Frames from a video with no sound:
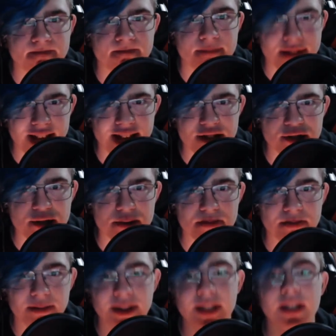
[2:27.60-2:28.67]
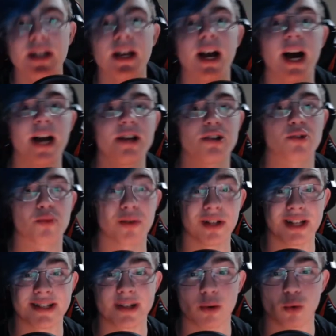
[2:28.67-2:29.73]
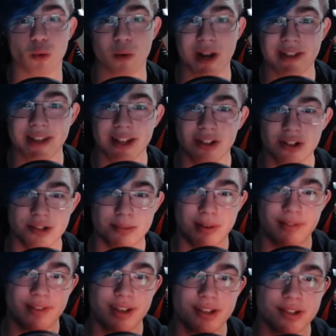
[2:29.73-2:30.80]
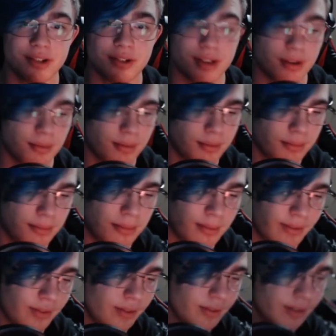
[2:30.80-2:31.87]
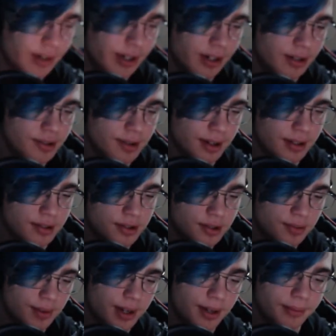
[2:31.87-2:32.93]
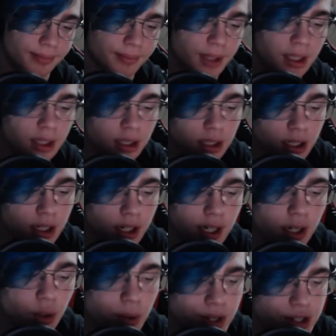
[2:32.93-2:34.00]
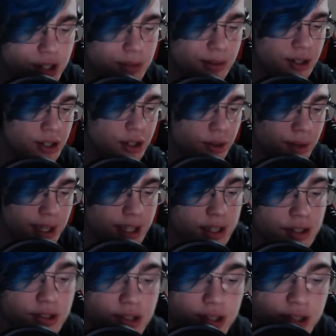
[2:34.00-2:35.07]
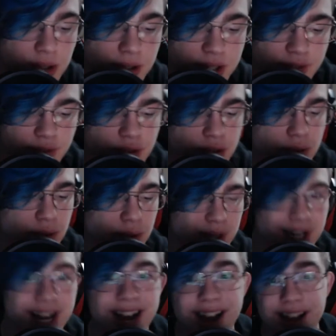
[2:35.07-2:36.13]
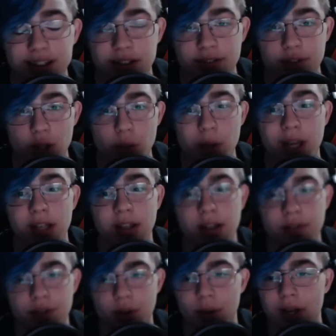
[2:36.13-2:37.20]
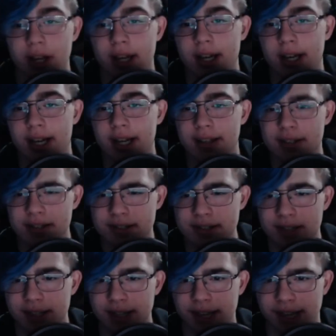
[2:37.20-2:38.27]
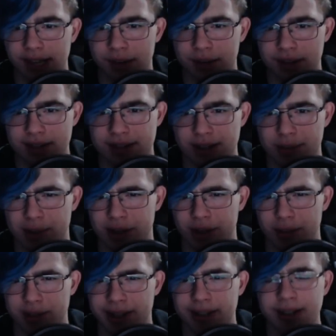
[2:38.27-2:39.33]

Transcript: Yes. I just realized how red that looks on my face. Okay, we're going to put my phone over here so I can just read it. Alright, question number 2 is there a difference between I love you and love you? And this is something I kind of want to talk about a little bit.